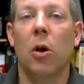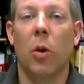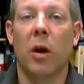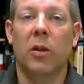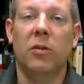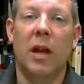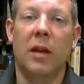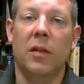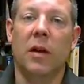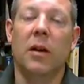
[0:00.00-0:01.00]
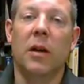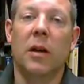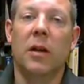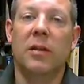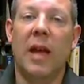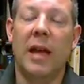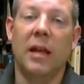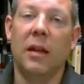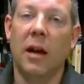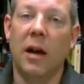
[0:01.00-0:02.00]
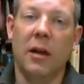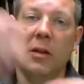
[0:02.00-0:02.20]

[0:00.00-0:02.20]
where you take a tagging gun